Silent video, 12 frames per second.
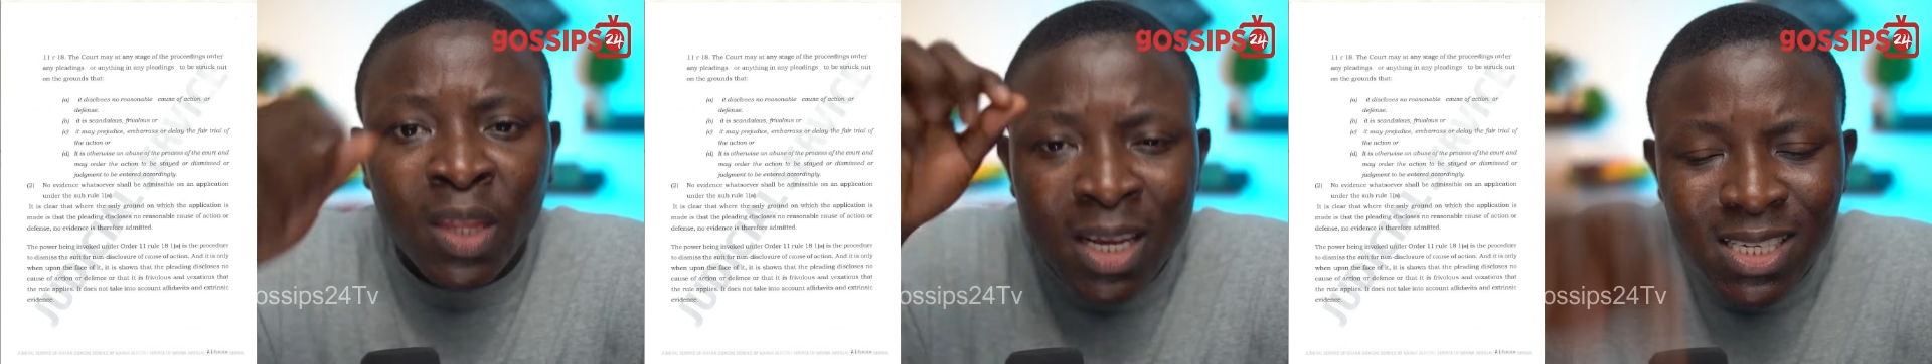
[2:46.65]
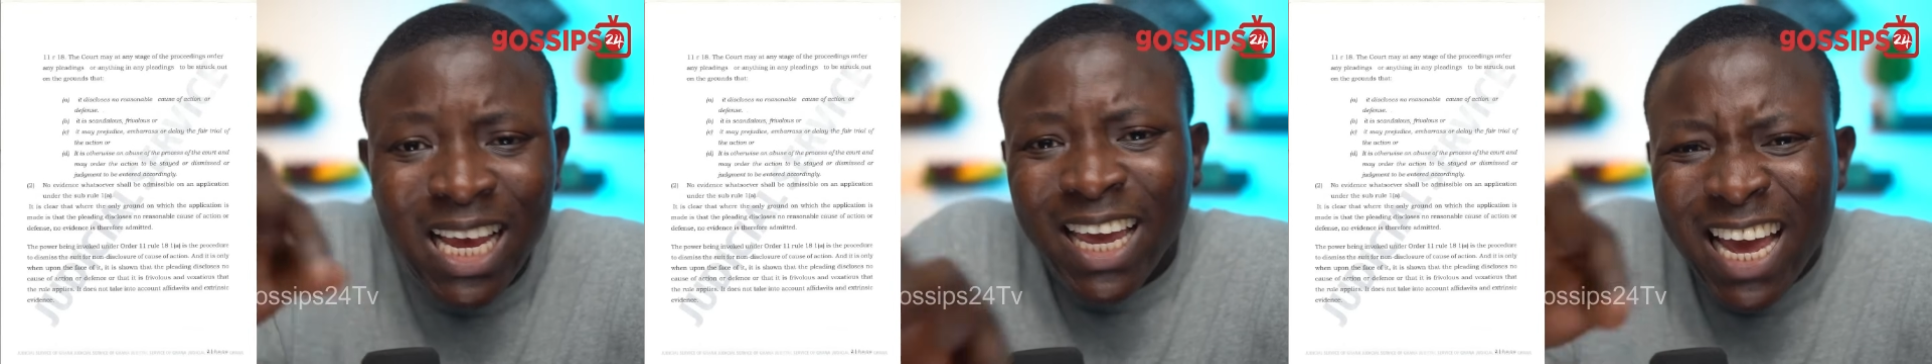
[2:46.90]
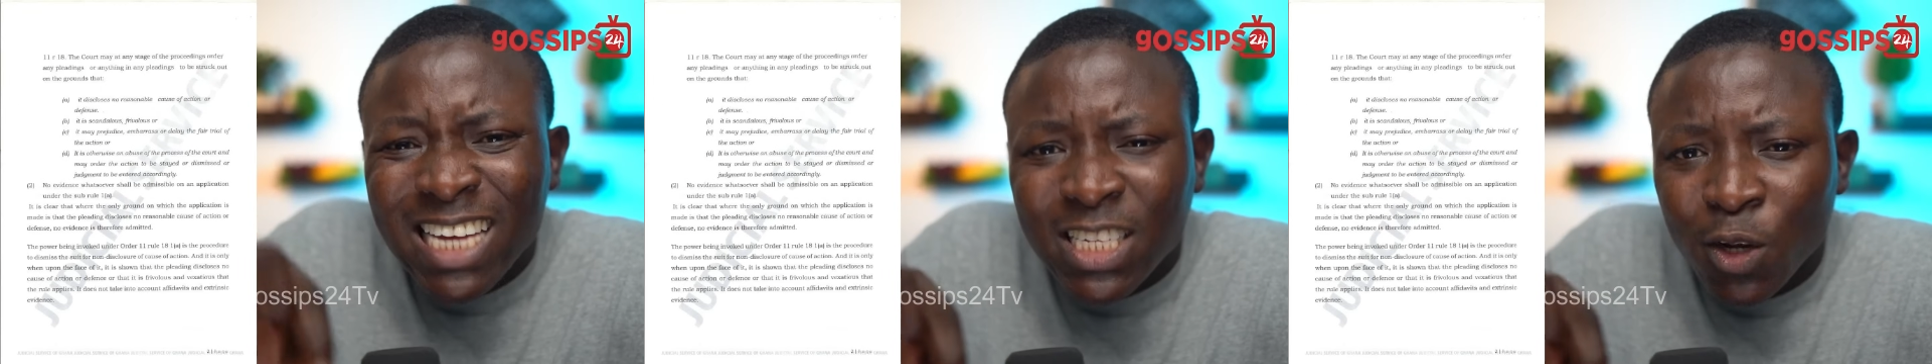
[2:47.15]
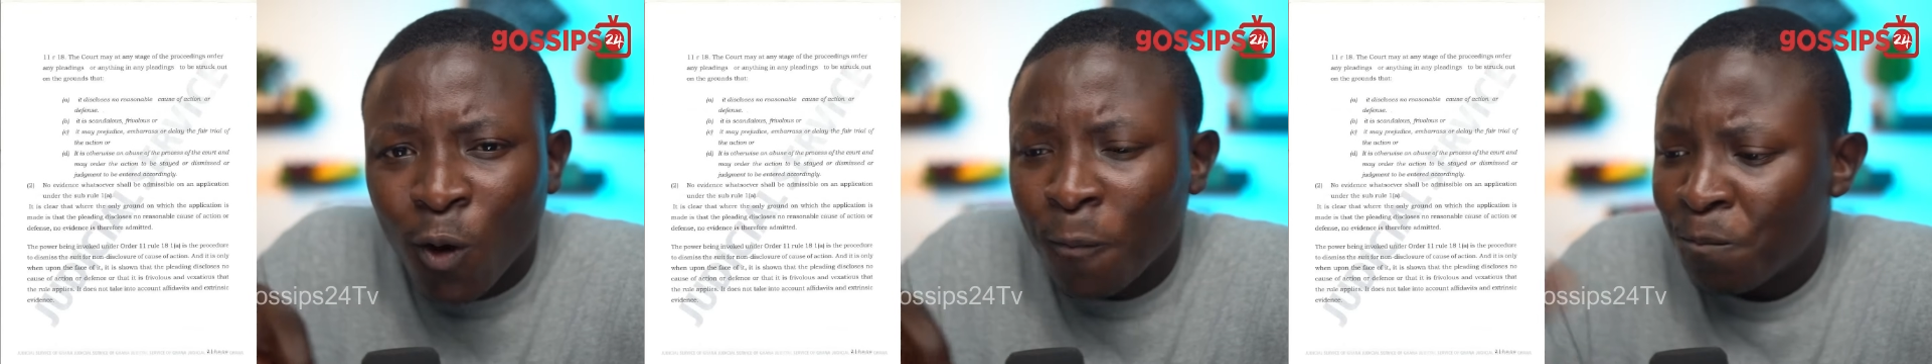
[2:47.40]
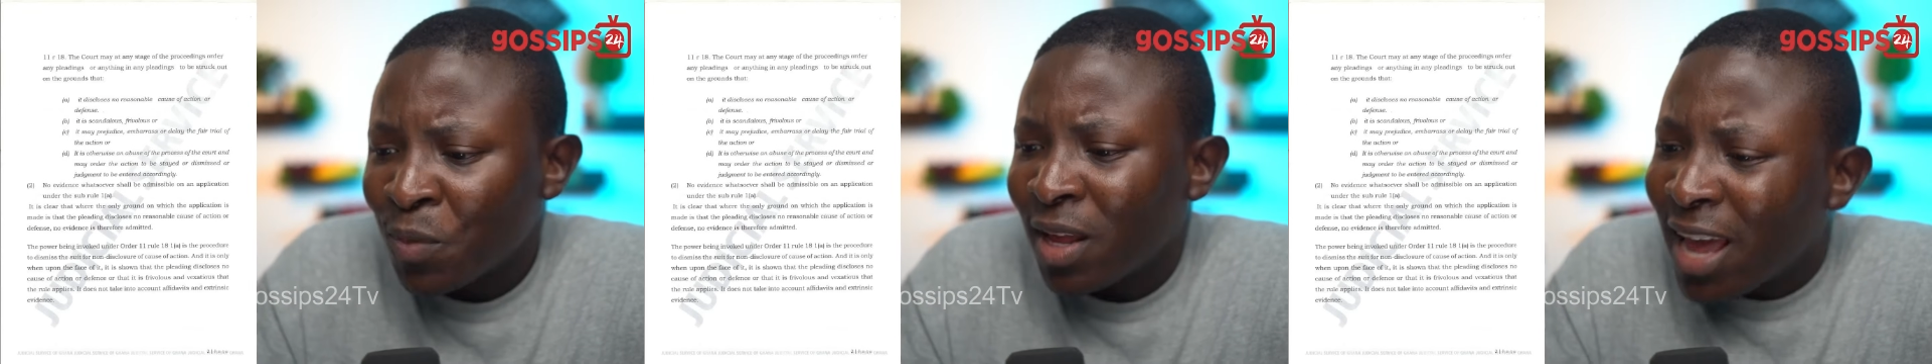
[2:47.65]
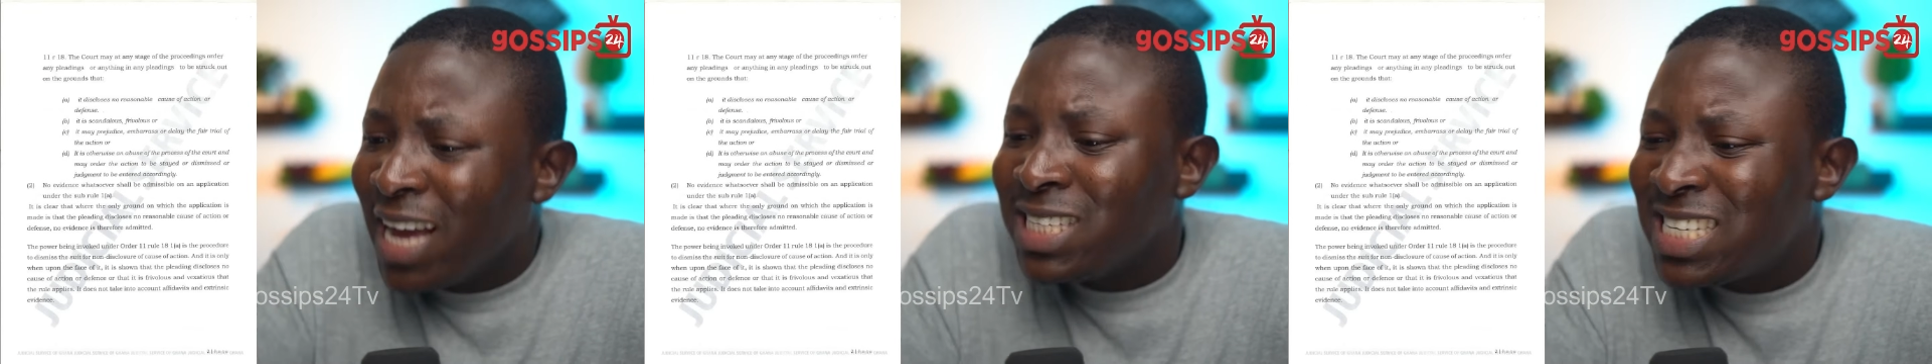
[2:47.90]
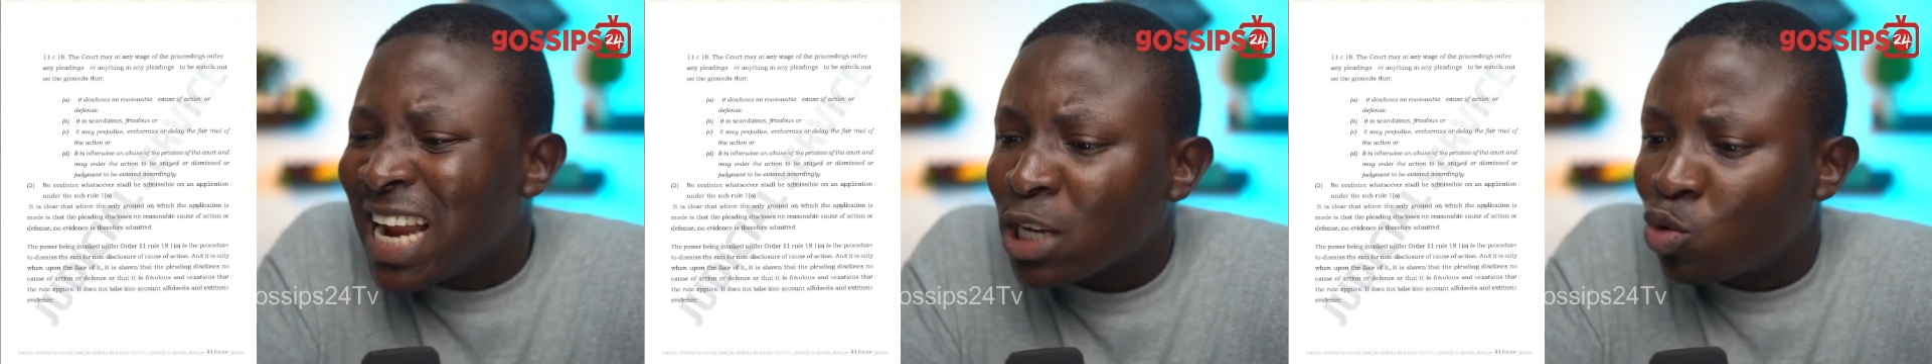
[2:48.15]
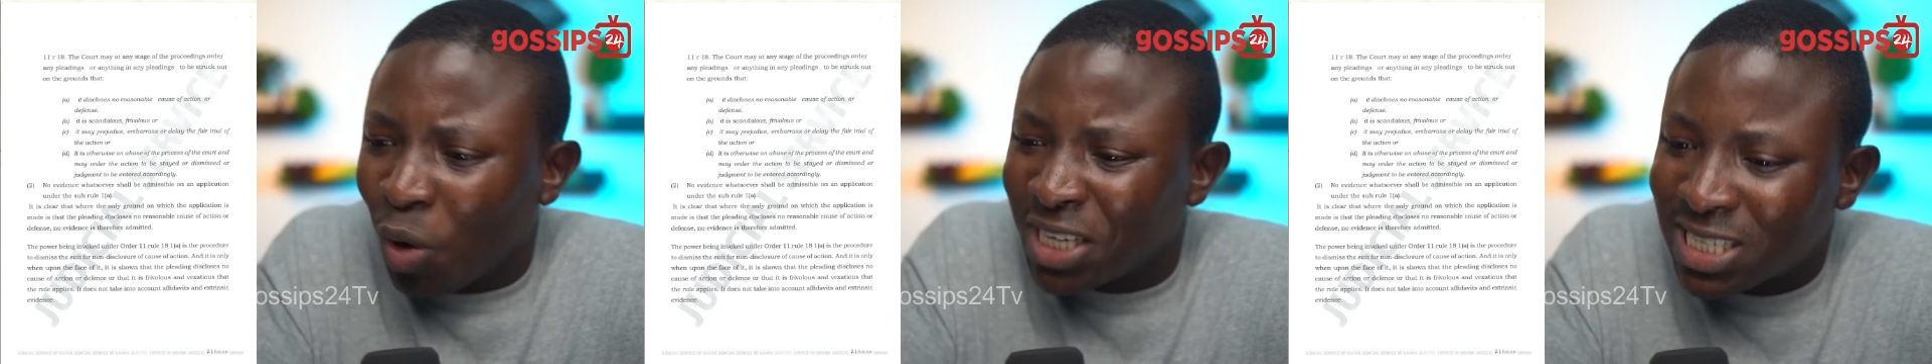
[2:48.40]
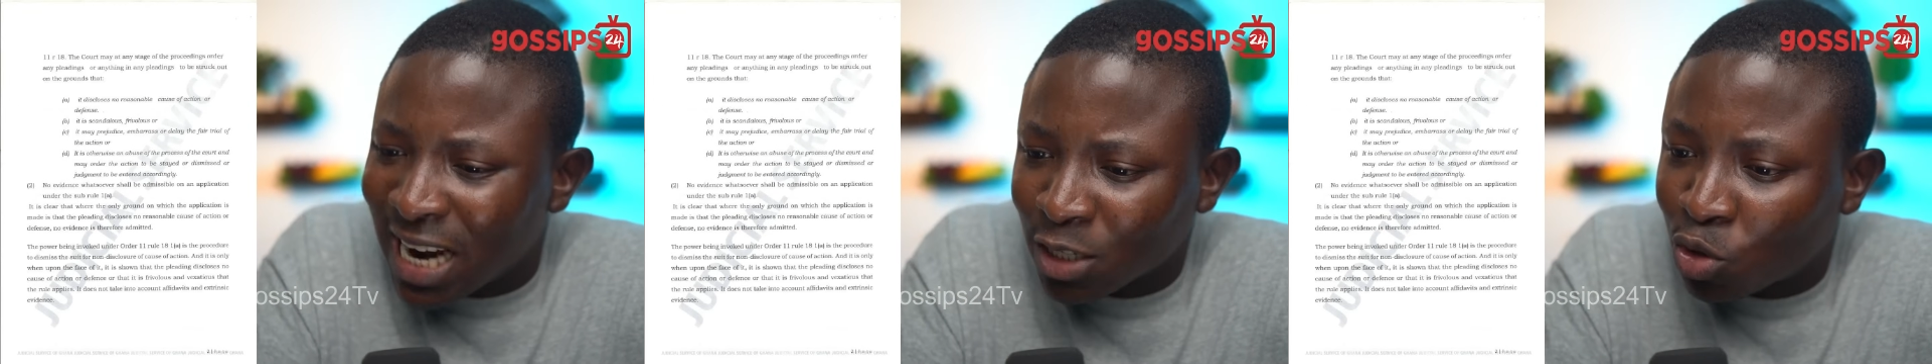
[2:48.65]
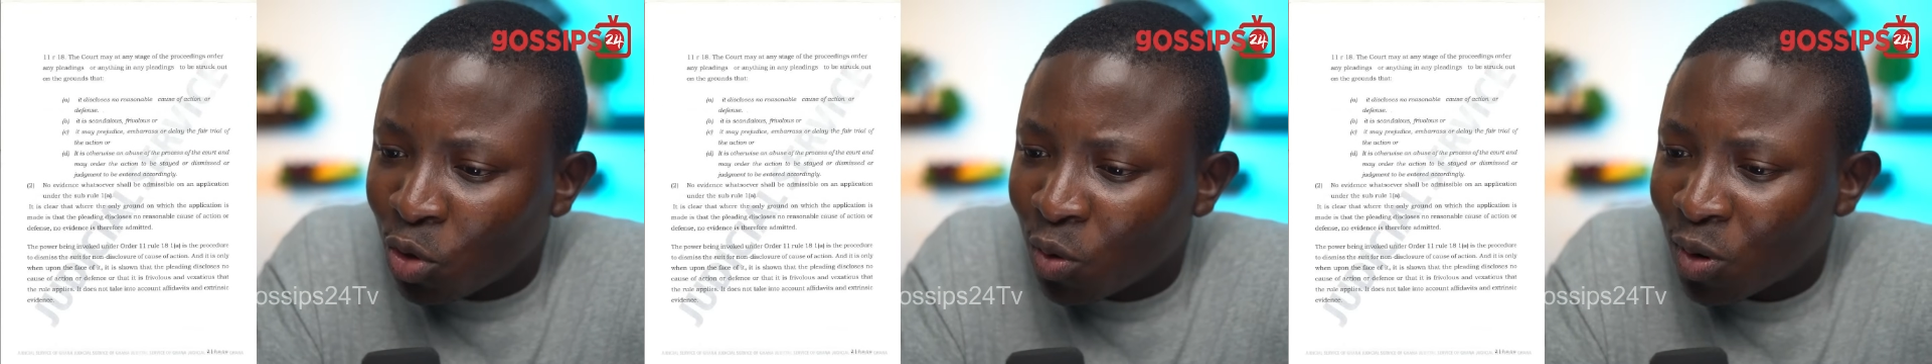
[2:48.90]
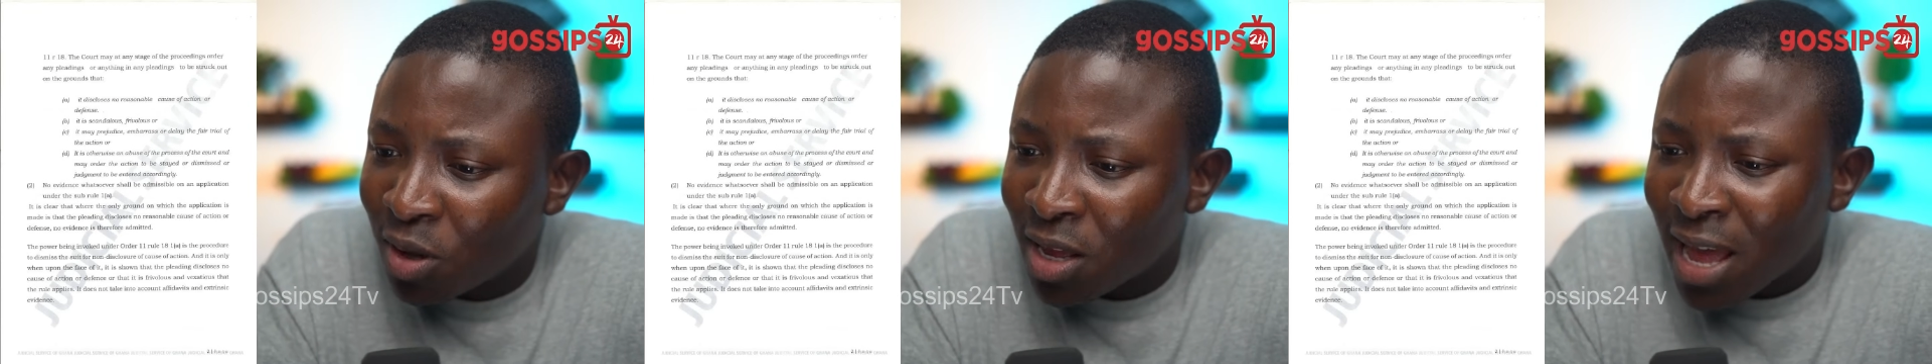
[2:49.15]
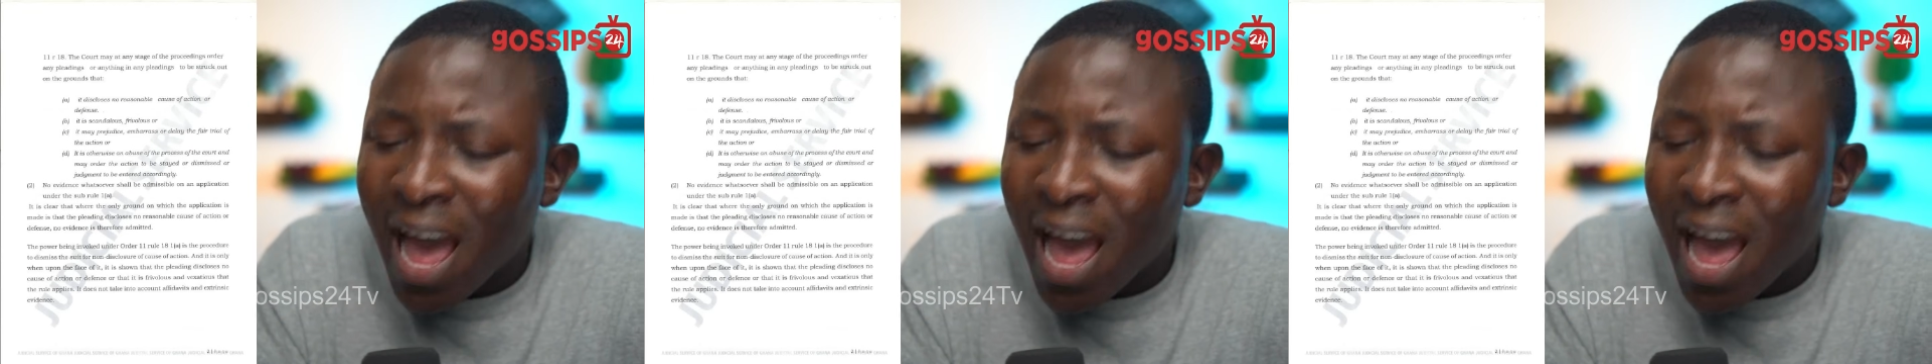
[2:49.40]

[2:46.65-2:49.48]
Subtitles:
Say case no, engineers who engineers no,